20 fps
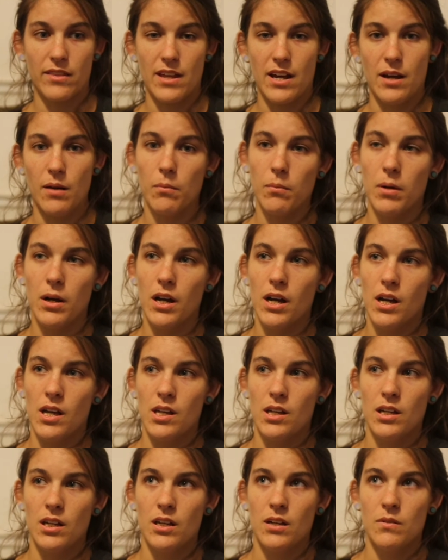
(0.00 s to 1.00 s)
them.
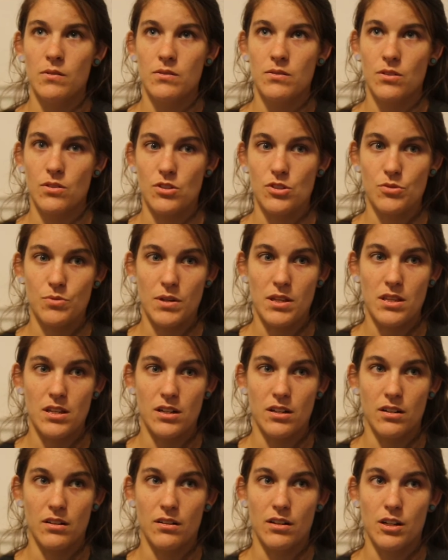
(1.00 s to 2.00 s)
So this way
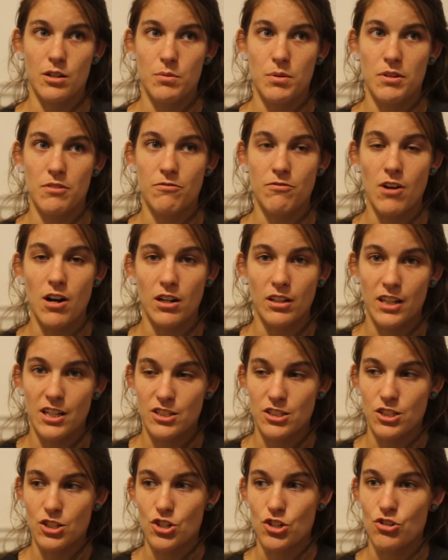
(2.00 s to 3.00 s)
they're going to be far
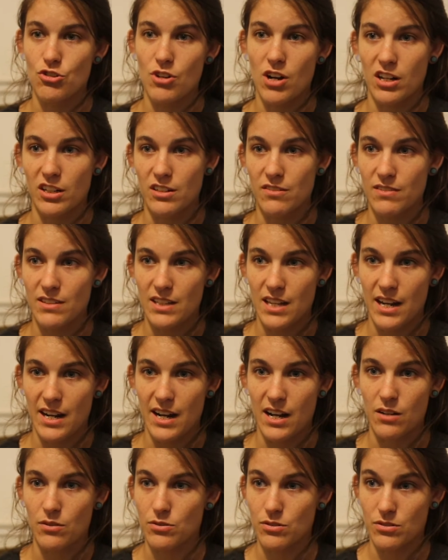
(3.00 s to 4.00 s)
less destructive in that
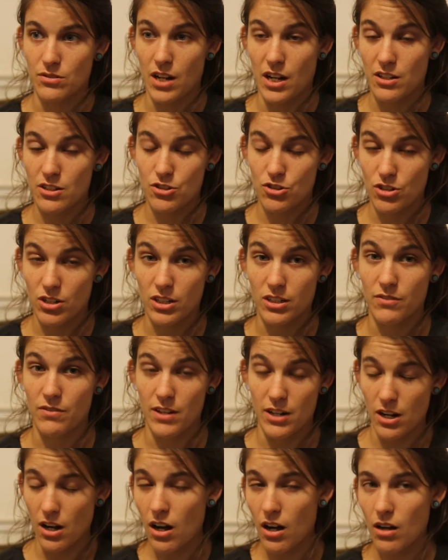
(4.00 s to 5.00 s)
house, or not destructive
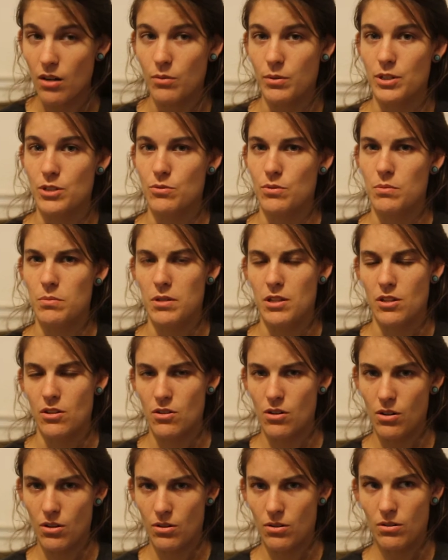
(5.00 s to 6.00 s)
at all, which would be the
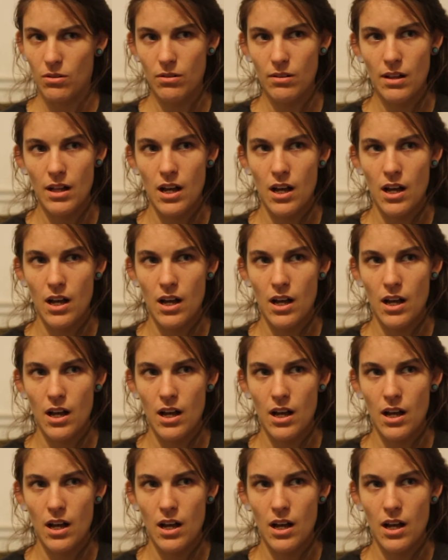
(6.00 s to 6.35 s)
goal.